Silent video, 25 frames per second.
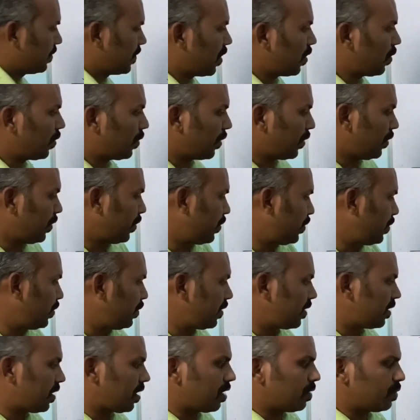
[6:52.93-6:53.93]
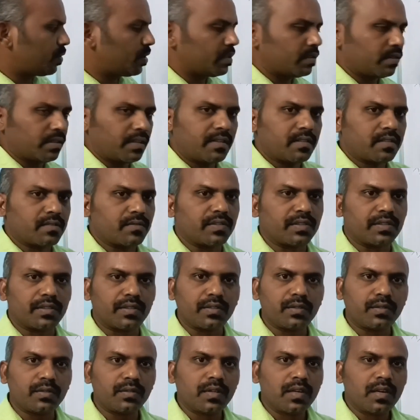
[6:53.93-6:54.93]
How do you do and how are things with
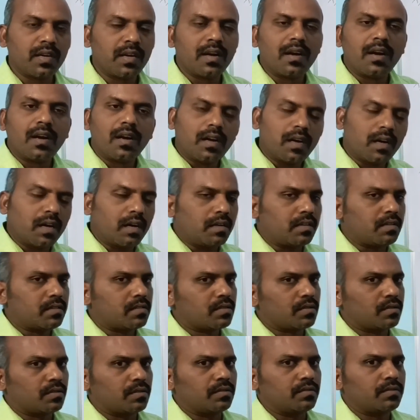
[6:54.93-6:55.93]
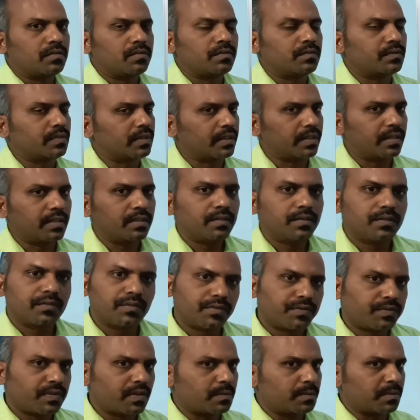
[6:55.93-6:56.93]
you, also very
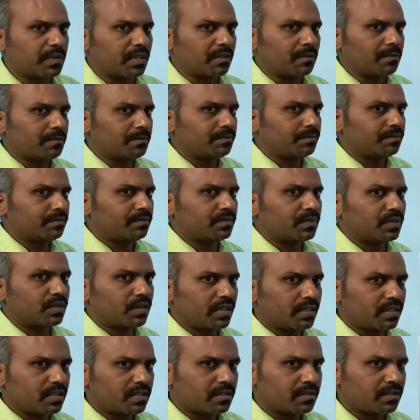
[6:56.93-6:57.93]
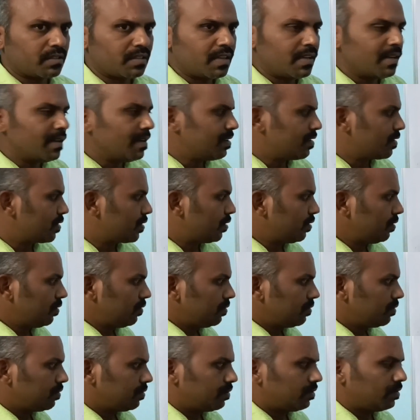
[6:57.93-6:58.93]
formal. Right? So
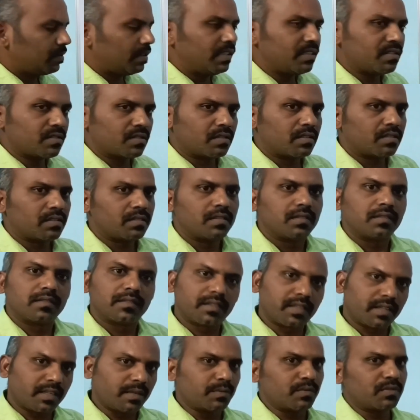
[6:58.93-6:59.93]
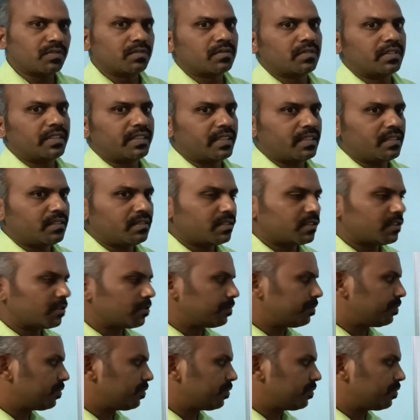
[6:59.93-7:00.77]
these are three more greetings,